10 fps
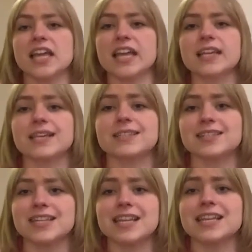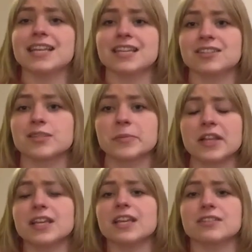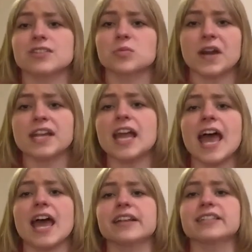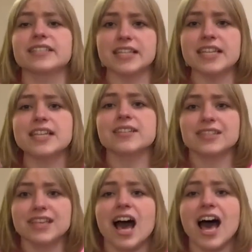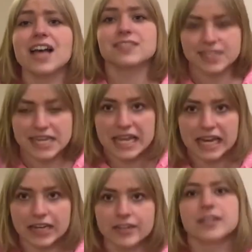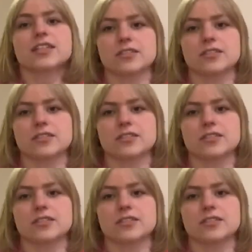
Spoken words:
it gets stinky and smelly and sweaty and disgusting.